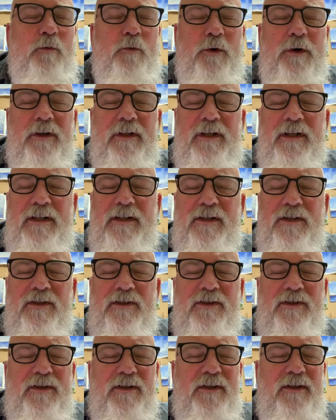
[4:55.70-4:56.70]

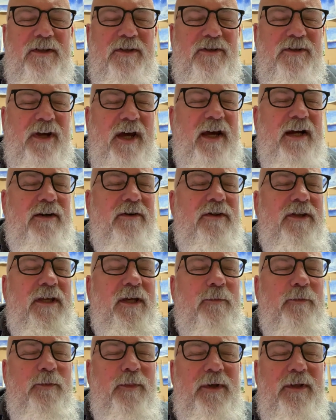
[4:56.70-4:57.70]
willingness, the desire, the
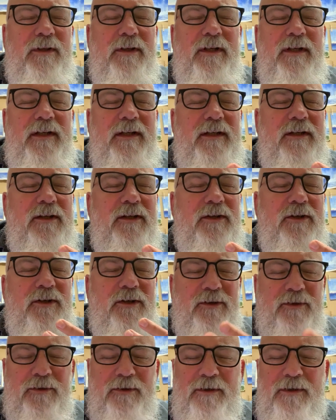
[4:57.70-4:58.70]
ability to
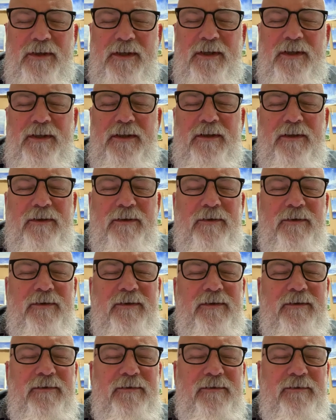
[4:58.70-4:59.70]
turn to you
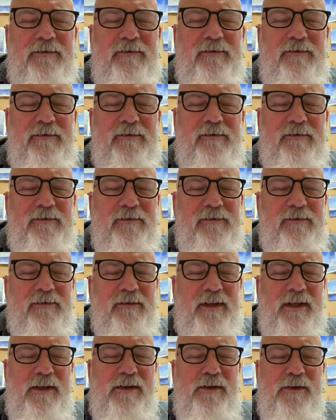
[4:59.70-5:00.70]

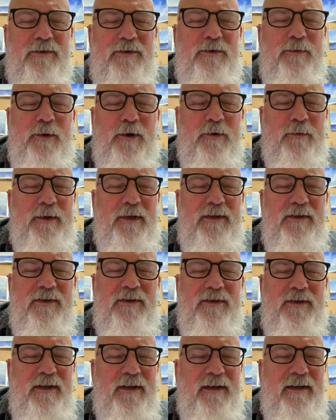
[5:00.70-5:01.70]
in those
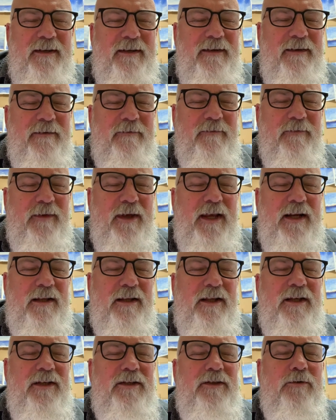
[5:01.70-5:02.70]
moments and
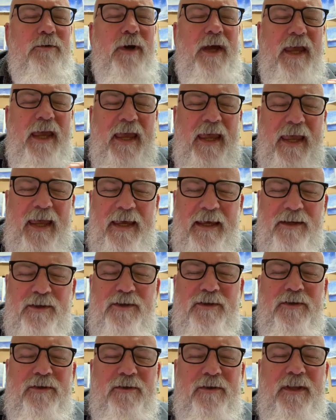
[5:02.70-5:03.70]
let you
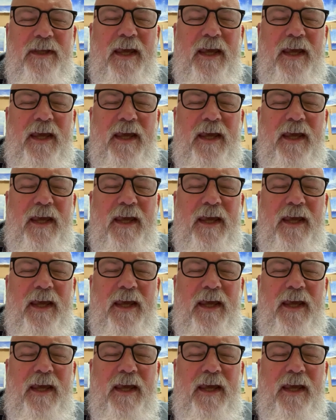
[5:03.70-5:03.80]
answer the